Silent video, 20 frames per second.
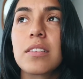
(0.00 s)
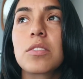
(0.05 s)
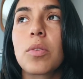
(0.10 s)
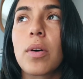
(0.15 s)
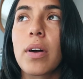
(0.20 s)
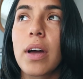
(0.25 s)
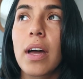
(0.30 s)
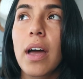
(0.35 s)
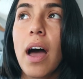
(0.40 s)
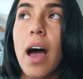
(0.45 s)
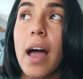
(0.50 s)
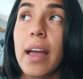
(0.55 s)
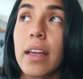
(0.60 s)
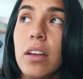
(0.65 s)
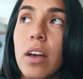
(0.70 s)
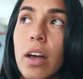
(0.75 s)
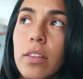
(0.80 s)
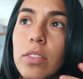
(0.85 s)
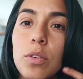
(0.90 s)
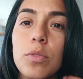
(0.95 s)
so I
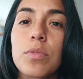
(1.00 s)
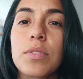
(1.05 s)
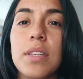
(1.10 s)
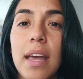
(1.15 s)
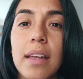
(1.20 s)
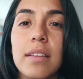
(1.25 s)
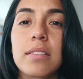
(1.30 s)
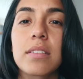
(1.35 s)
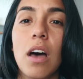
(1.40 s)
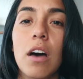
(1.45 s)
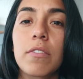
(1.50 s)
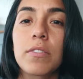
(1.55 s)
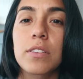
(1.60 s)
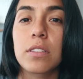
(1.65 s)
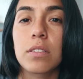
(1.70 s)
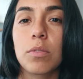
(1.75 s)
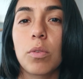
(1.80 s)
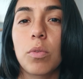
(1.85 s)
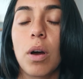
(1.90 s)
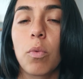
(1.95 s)
cut those ends
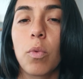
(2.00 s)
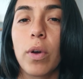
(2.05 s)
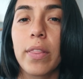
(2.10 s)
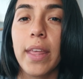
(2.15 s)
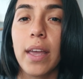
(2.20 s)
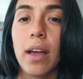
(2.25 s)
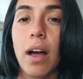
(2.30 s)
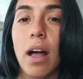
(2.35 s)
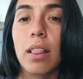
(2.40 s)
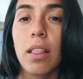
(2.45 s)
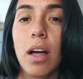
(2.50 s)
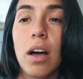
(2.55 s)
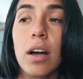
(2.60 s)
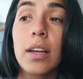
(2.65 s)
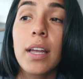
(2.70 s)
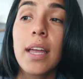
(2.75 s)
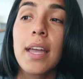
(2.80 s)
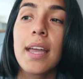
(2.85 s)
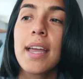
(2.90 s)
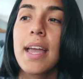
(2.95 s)
off when they got
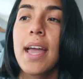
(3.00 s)
long